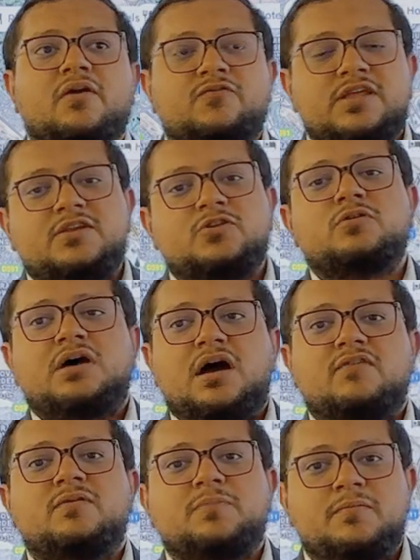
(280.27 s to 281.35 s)
we don't
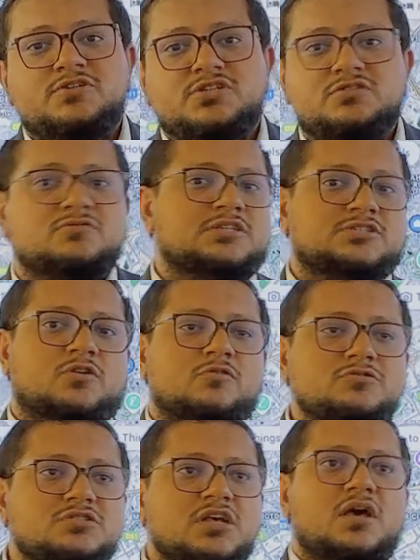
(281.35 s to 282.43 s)
have the permission to
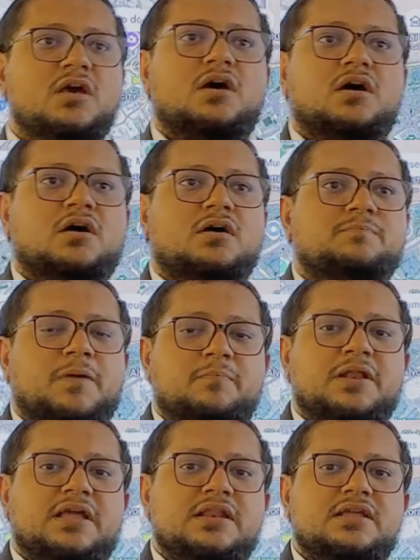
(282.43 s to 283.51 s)
disclose
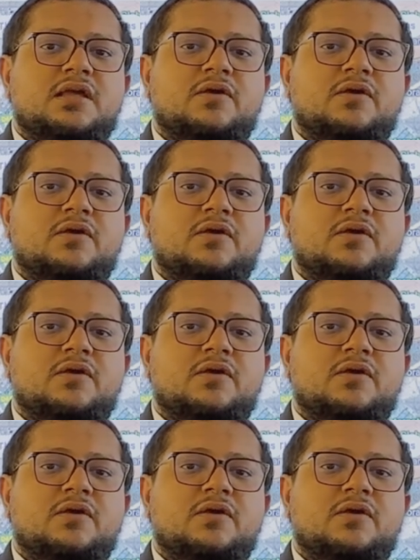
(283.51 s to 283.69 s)
publicly.